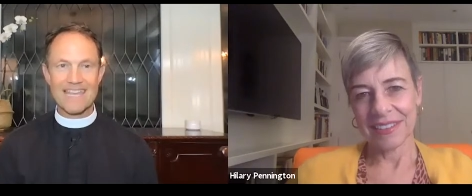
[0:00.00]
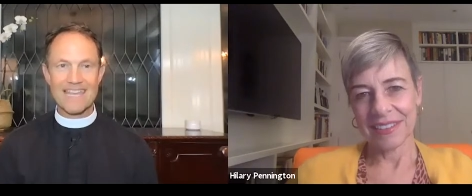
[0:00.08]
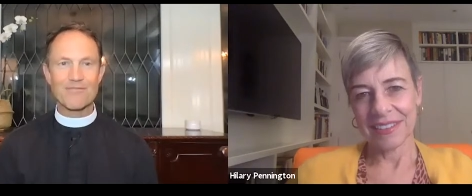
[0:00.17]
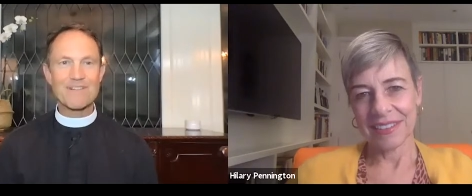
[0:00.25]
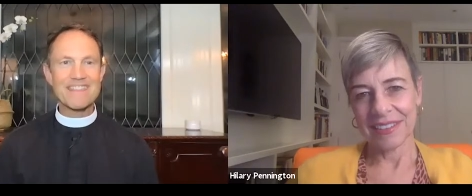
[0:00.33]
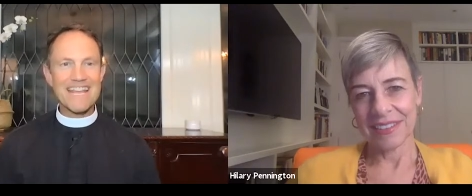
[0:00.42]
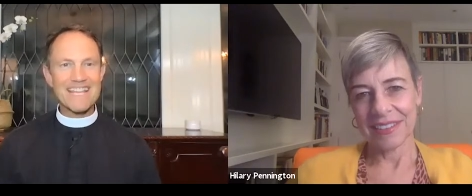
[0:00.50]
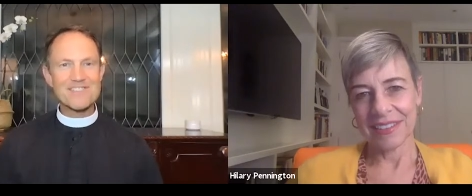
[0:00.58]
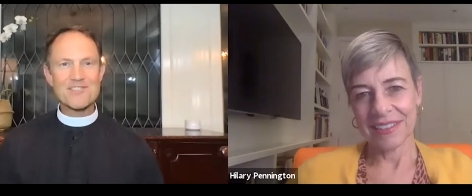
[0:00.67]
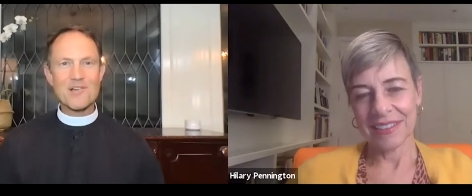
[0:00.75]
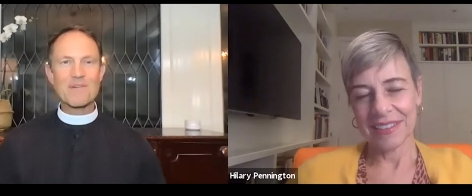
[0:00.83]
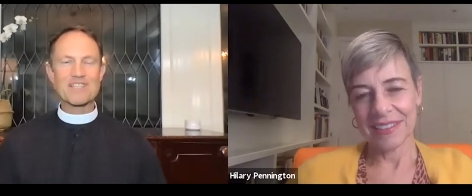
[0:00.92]
Speaker 1: Hilary, thank you
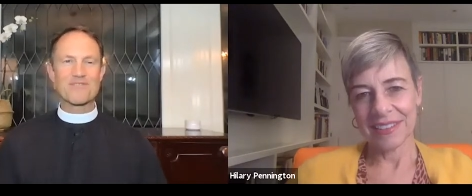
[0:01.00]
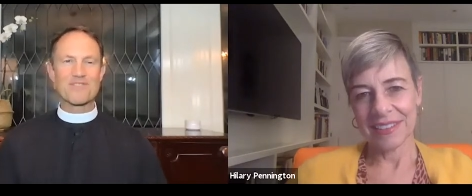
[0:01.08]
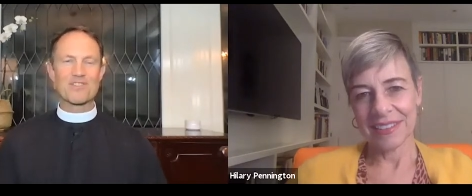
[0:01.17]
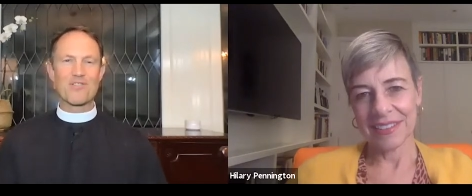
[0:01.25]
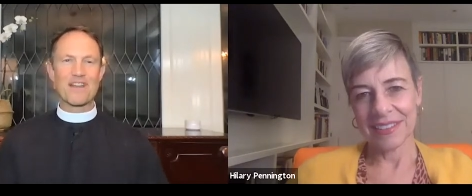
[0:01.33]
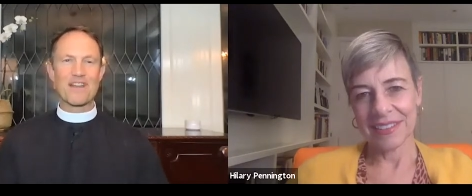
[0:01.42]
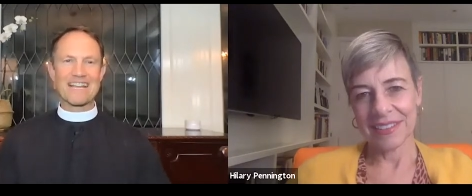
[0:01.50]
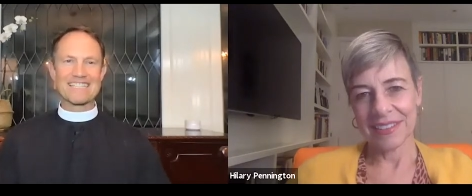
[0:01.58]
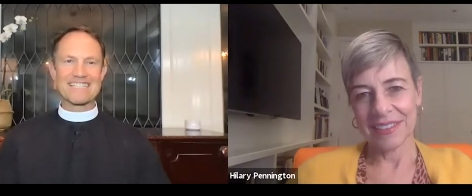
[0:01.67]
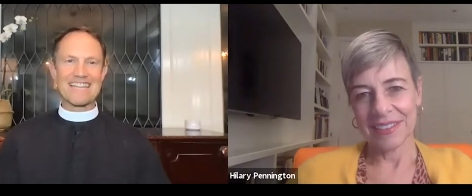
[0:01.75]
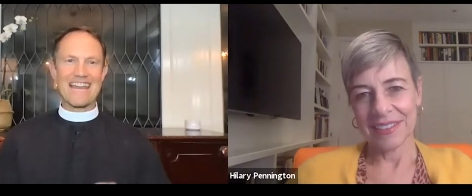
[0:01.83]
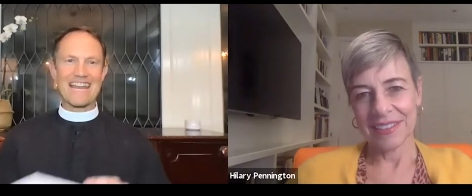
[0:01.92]
so much for joining
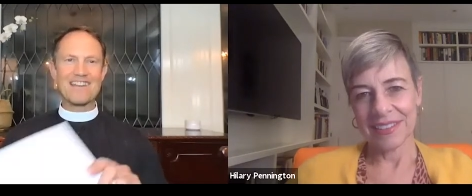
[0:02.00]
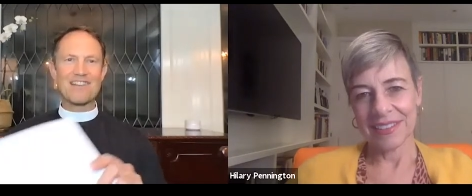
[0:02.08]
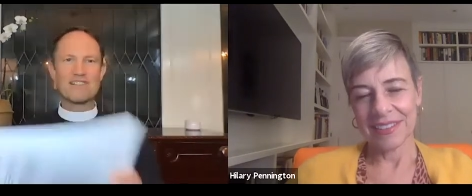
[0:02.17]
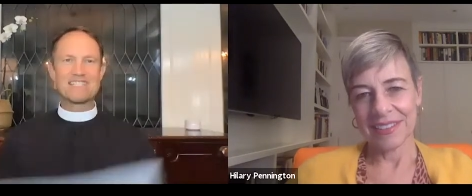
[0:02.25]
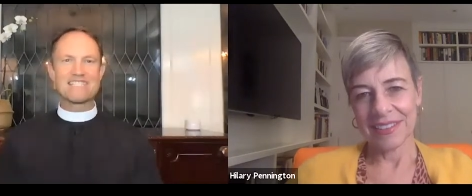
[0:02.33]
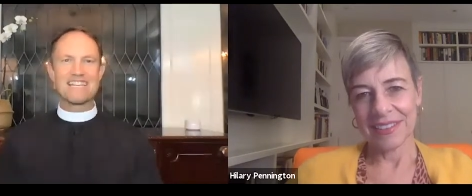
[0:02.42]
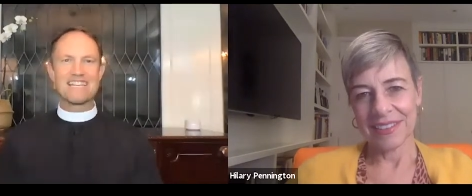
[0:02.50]
us tonight. I know it's